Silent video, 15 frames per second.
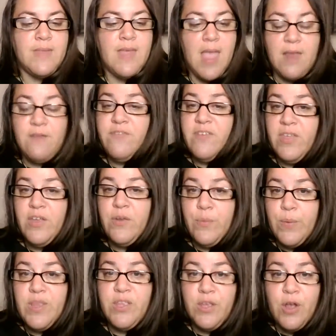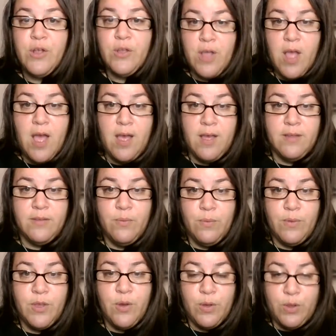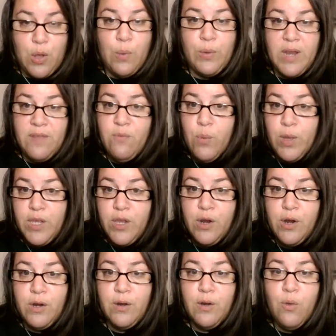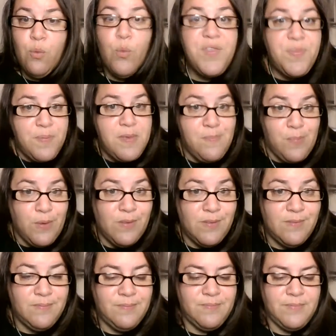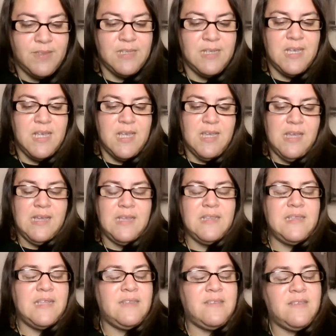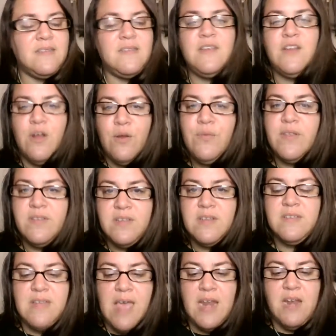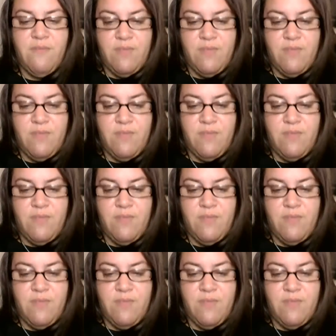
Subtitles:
And feeling it when you're alone, even when you're with people, that's a sign of